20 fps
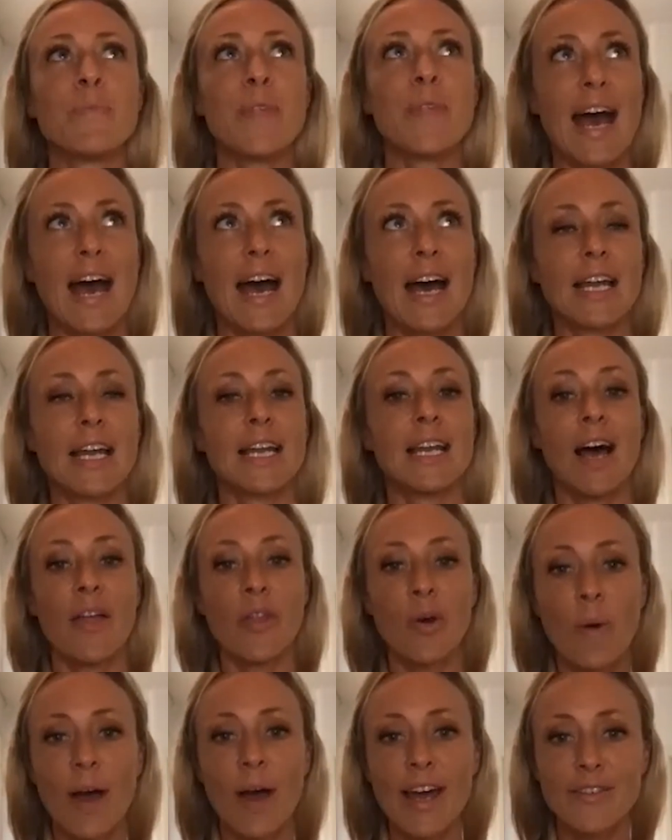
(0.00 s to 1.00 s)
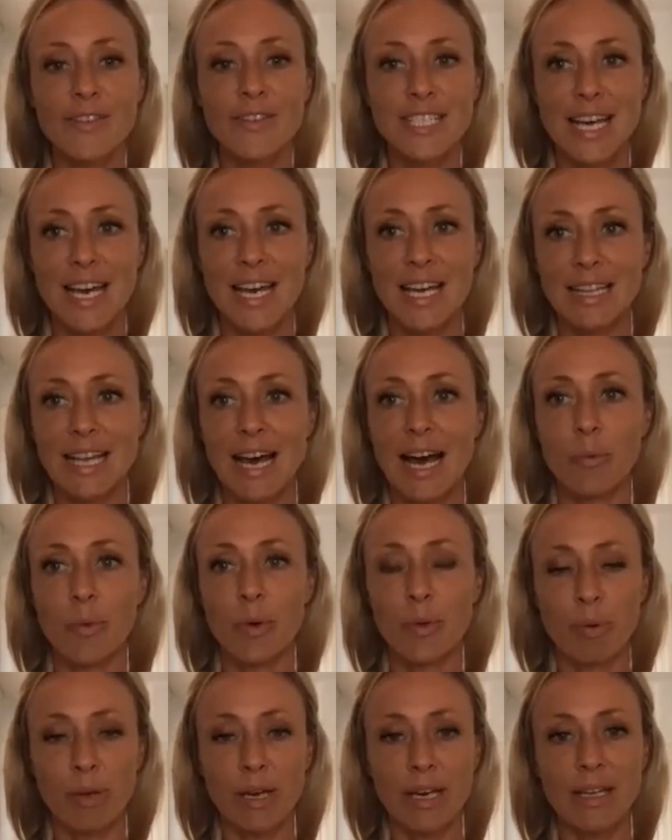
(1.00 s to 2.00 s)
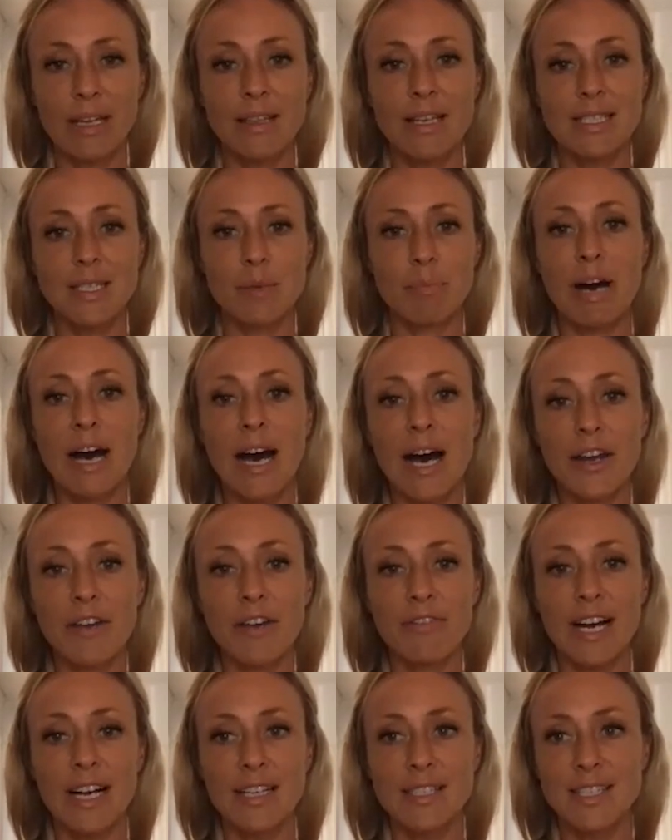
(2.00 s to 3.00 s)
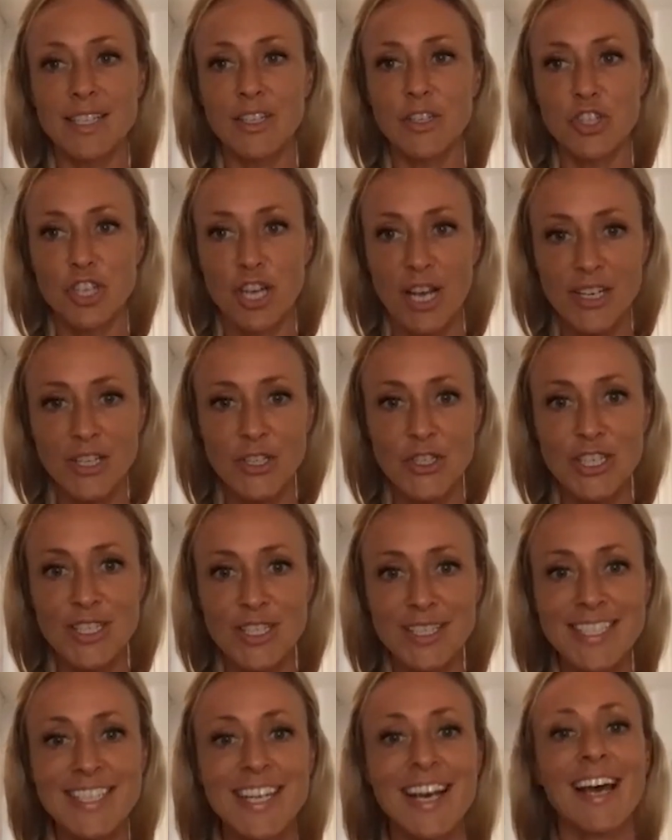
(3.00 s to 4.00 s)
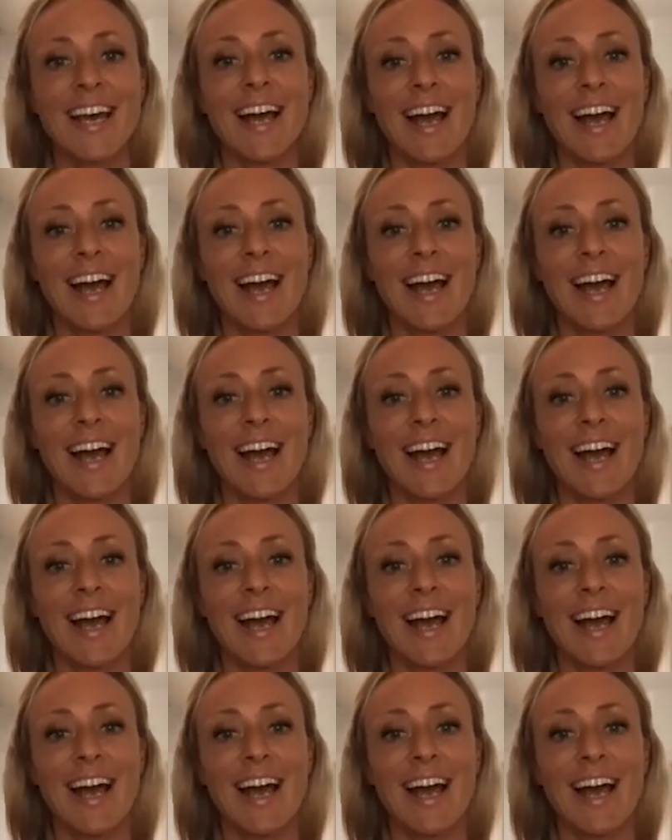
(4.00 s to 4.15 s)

And another way of saying that would be there's a part of us that changes